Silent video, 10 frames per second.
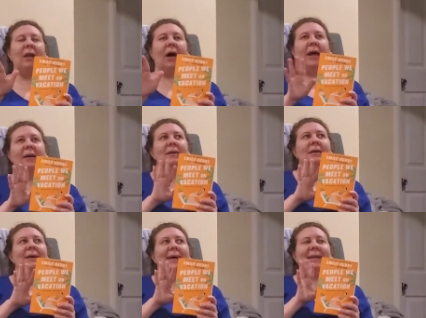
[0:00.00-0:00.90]
I lie.
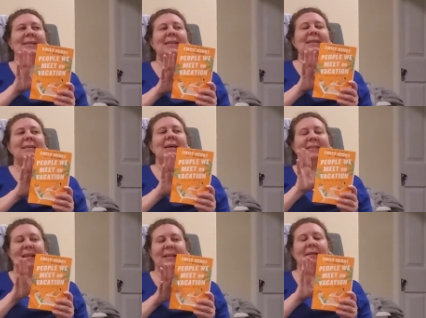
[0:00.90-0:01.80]
It,
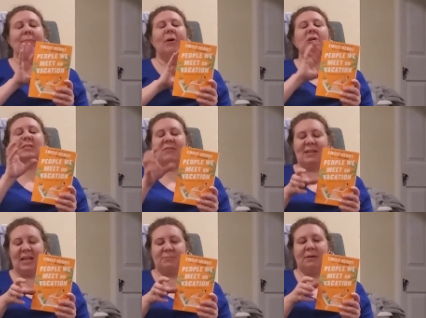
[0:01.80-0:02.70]
it most of
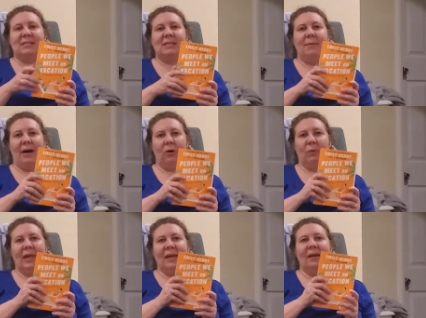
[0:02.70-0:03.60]
it takes place in about a
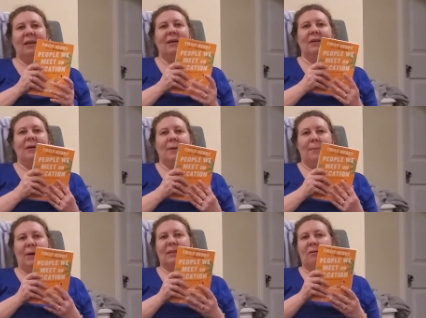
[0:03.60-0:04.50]
week,
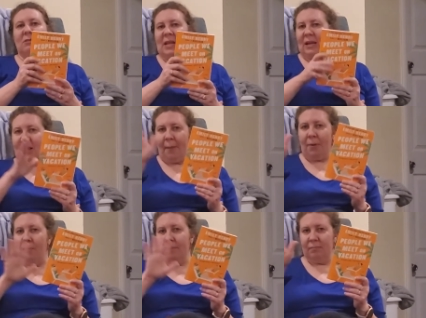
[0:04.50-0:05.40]
but there's like a
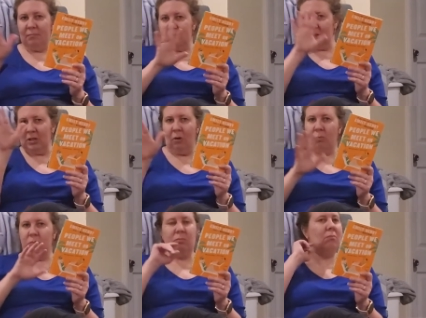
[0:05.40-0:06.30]
couple, you know,